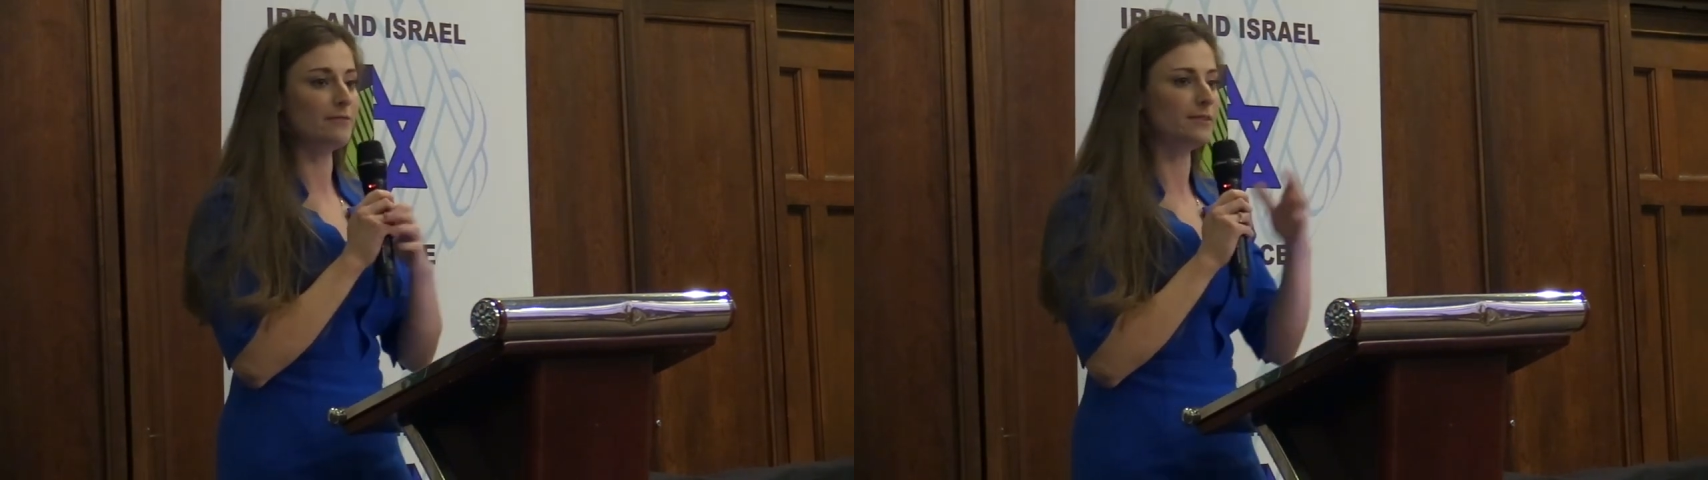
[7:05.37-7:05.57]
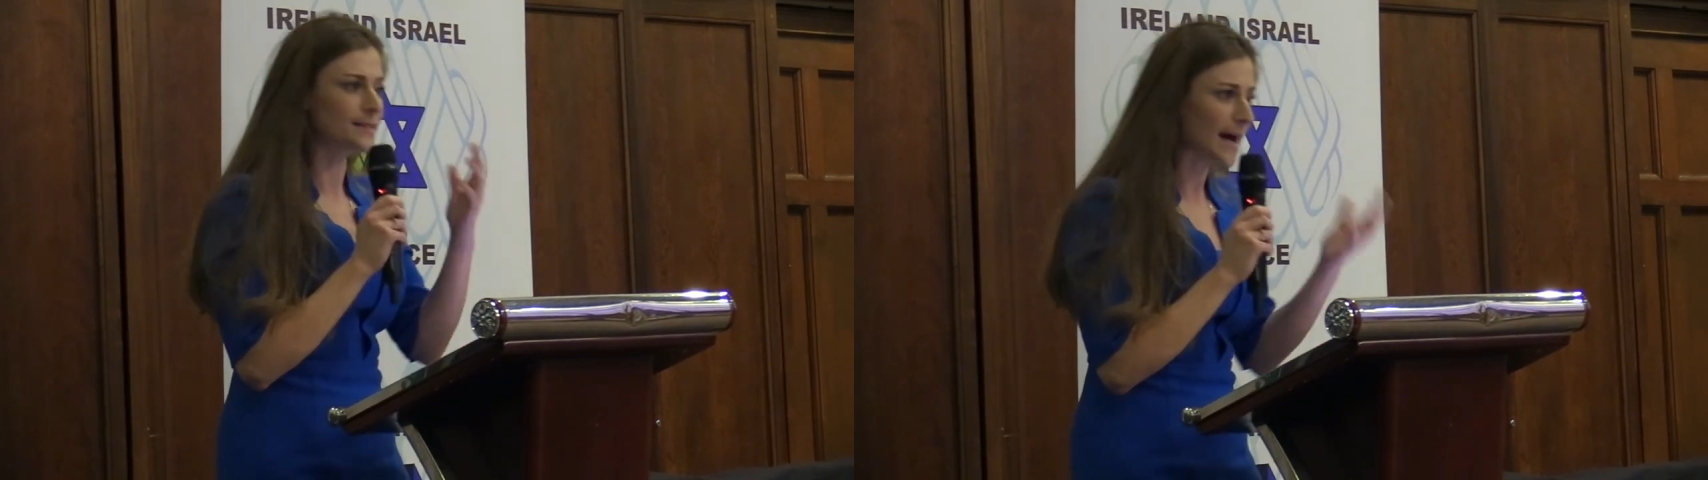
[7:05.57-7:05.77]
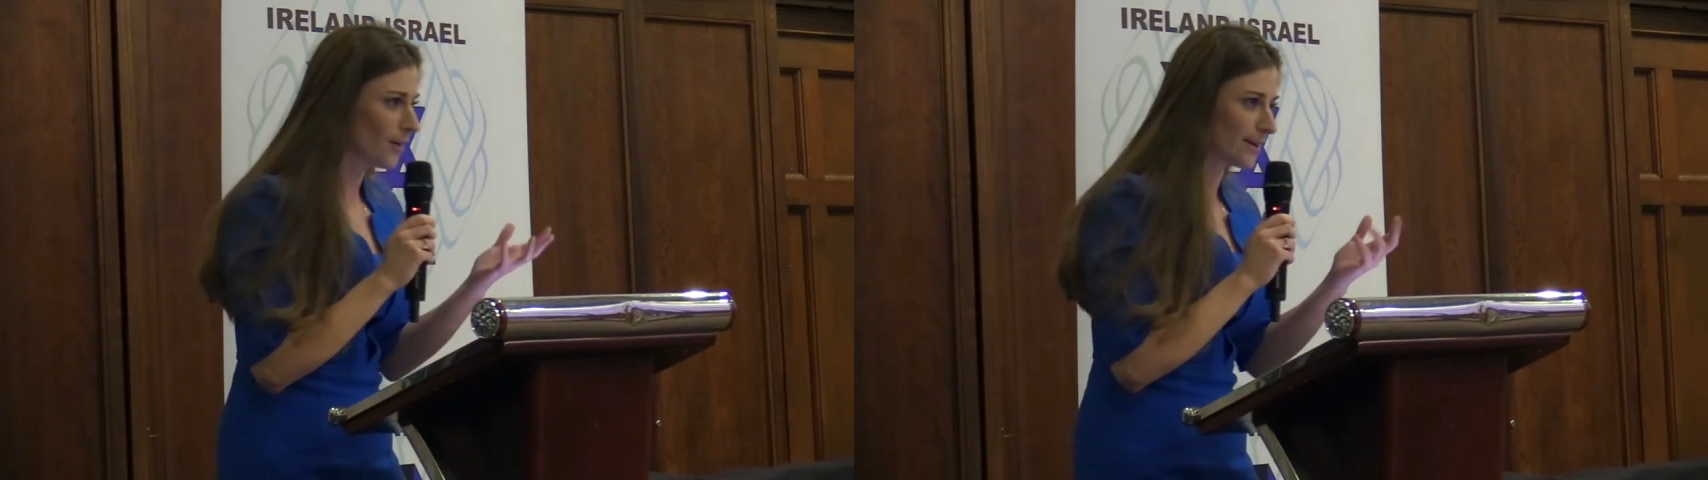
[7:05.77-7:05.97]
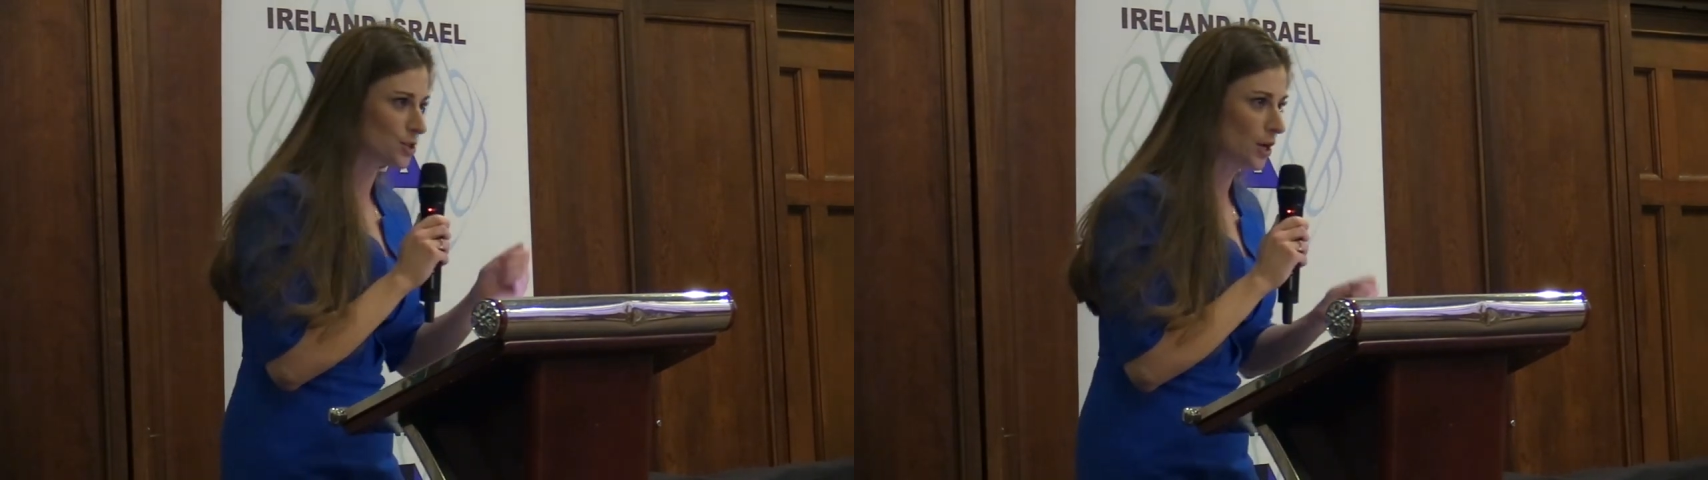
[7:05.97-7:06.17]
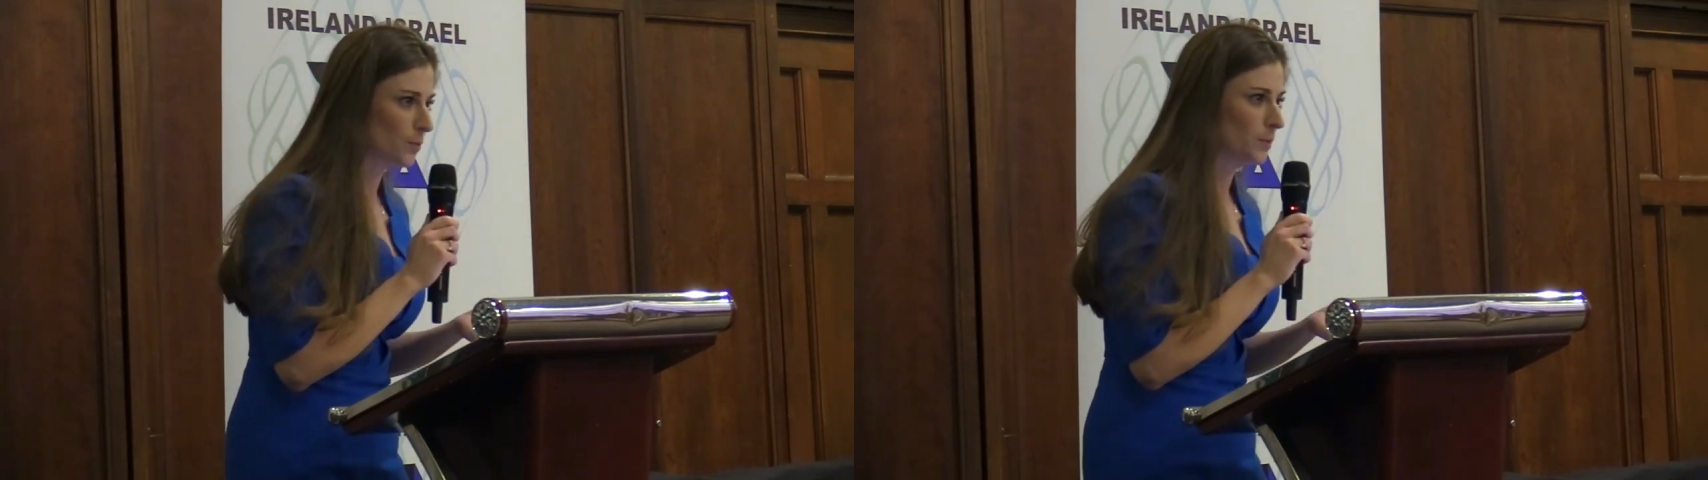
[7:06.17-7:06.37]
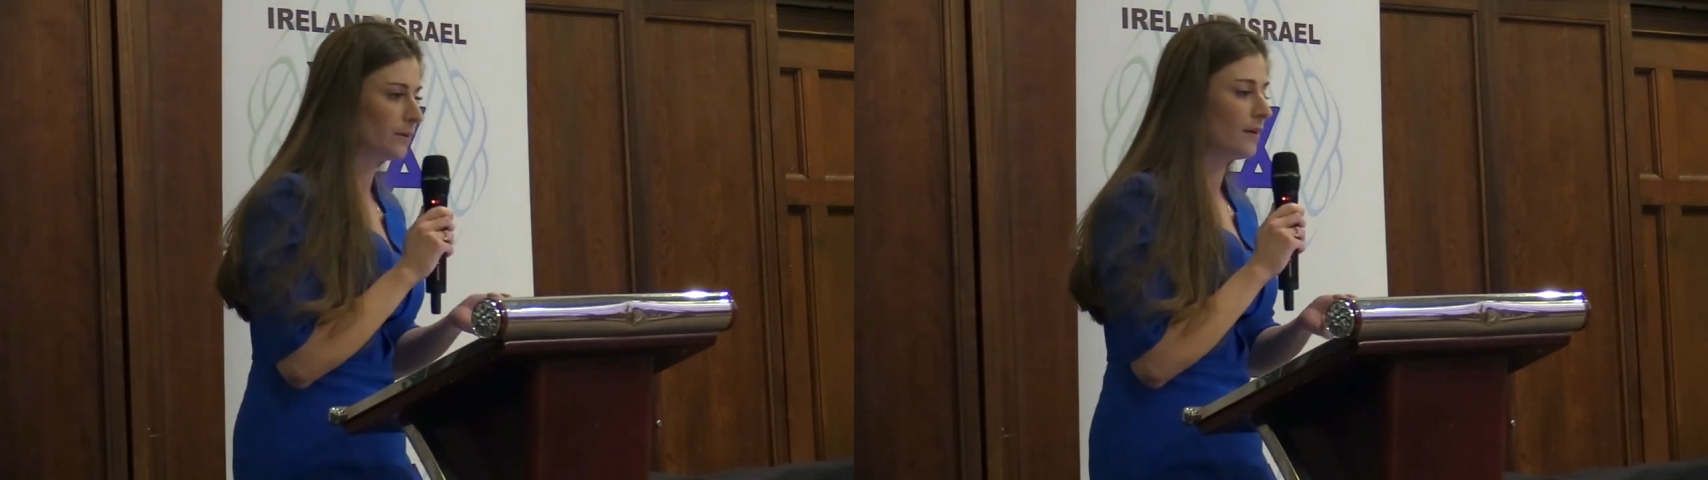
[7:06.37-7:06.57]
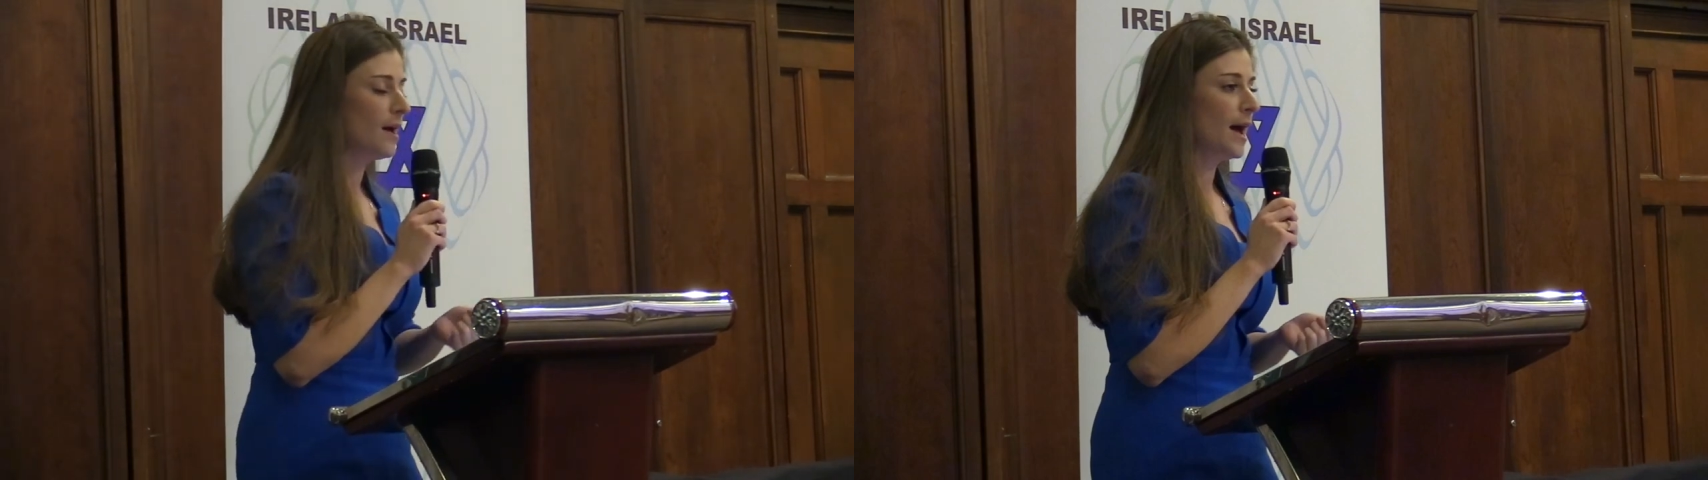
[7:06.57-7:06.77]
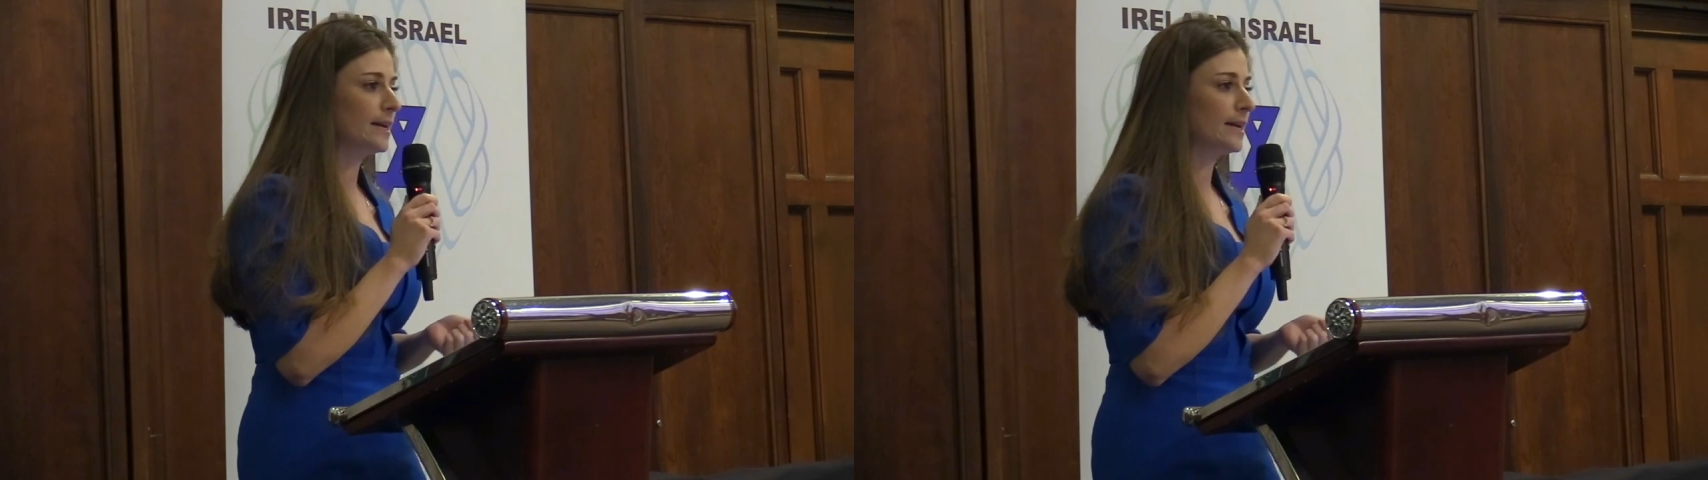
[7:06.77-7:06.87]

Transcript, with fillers: for daring to open